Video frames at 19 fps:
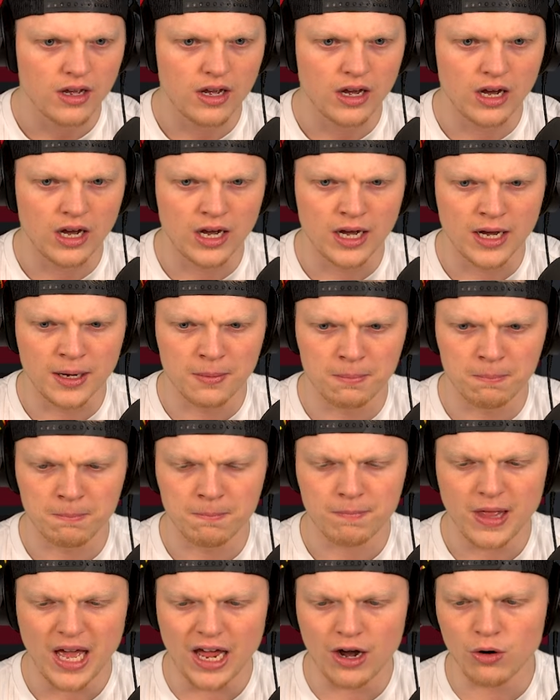I
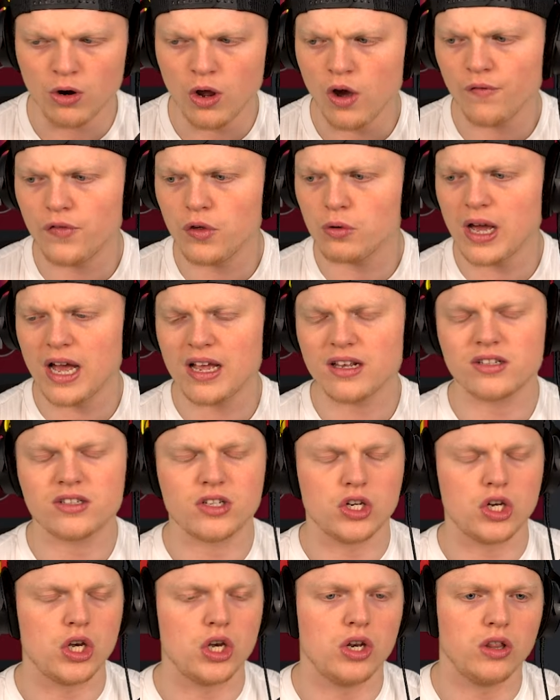don't know if you guys
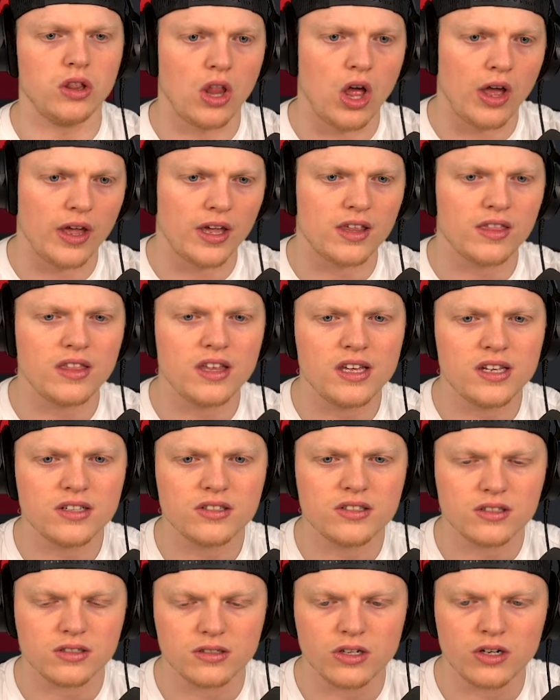like
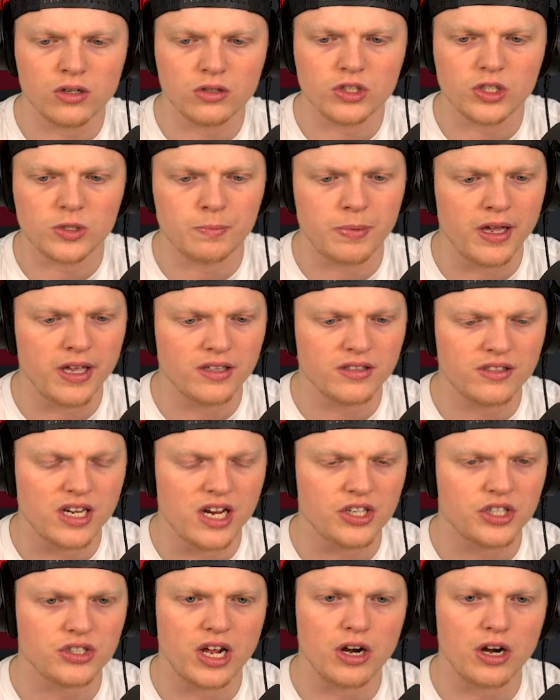these little spin sessions.